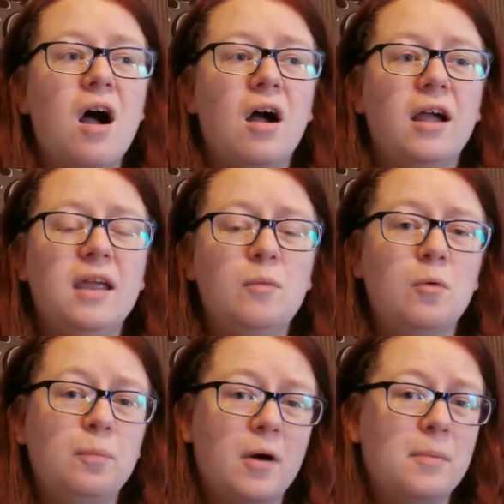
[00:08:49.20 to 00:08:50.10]
I
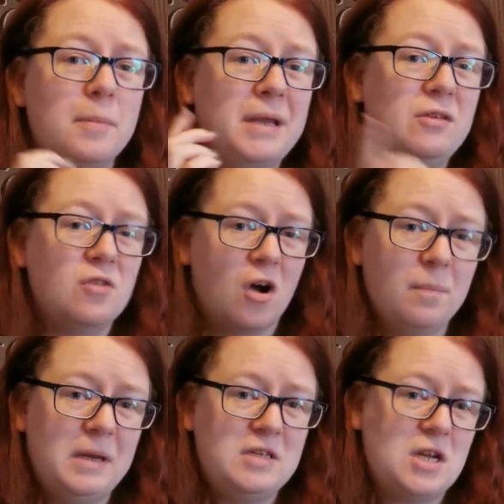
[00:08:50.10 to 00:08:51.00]
will probably
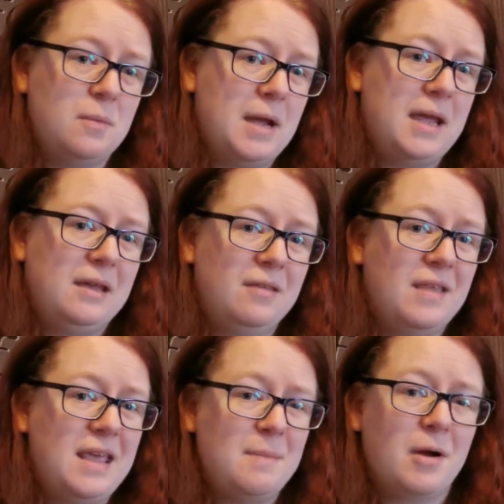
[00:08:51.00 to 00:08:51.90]
not be doing
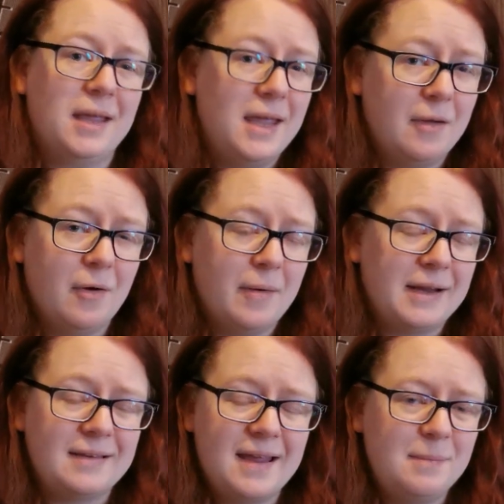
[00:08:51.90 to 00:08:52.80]
the My Hero
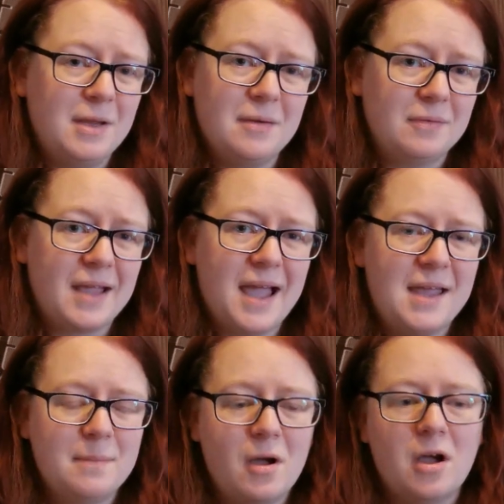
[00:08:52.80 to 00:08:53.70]
Academia
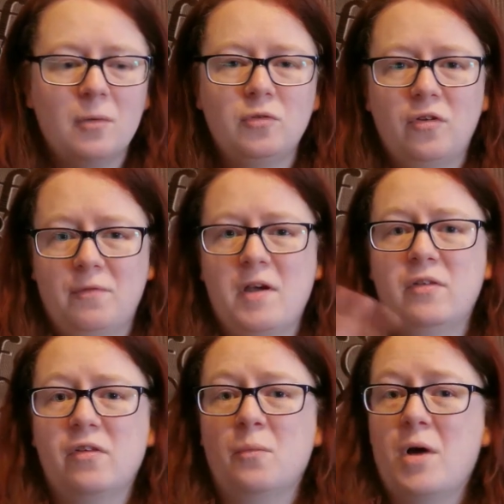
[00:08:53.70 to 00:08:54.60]
game. I will just
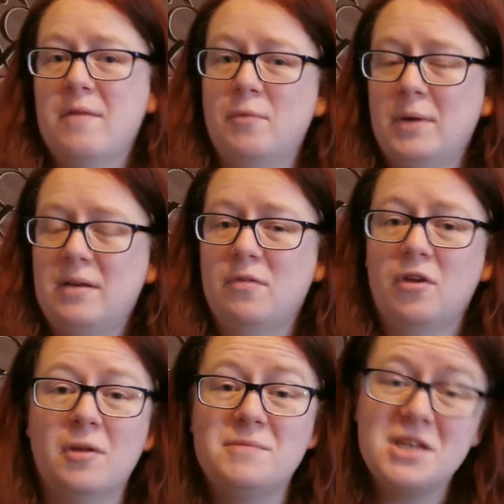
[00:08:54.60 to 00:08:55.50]
focus on whatever
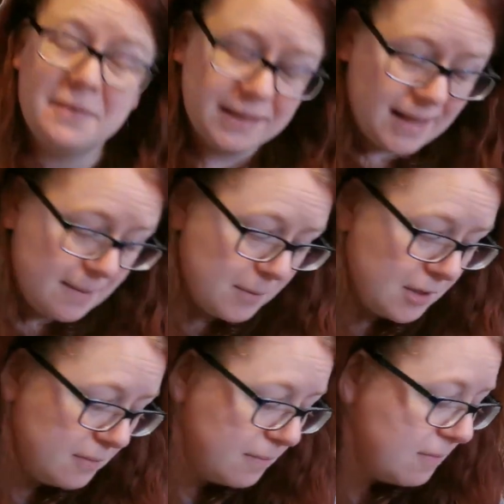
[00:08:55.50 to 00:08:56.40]
readathon I'm doing that
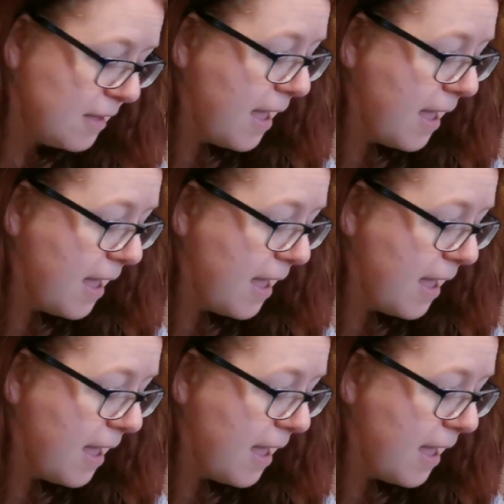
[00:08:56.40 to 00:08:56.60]
month.